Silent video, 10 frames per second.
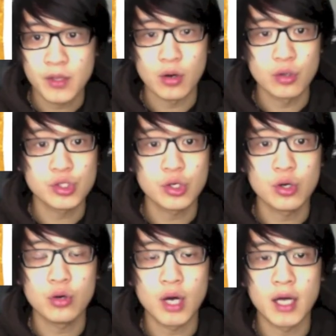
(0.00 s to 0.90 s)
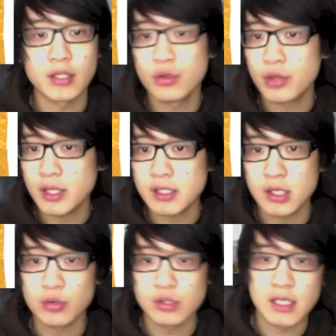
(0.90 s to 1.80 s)
Also, two things to
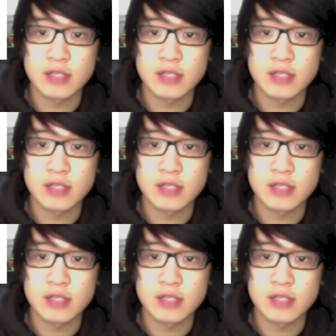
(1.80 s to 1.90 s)
note,